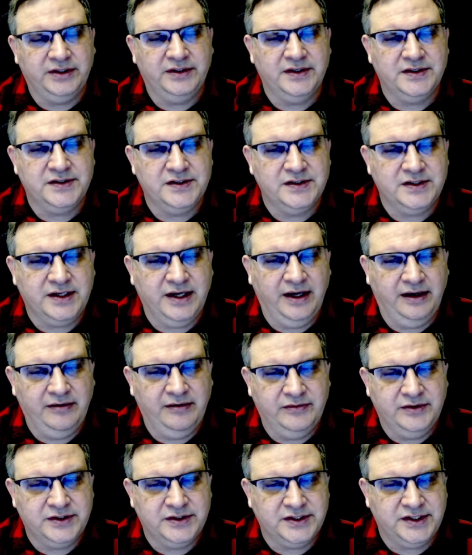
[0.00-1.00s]
This is kind of
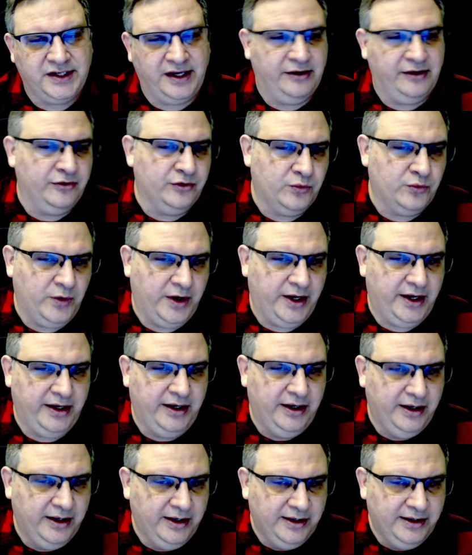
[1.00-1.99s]
the standard way
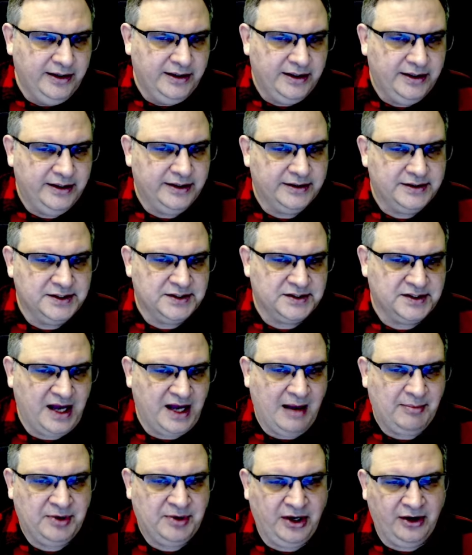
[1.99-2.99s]
to
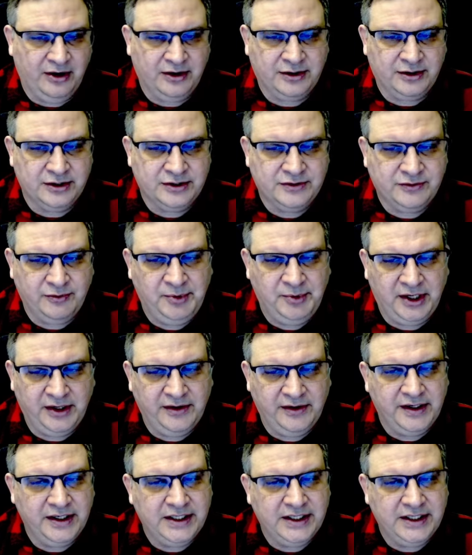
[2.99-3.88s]
stop characters from healing.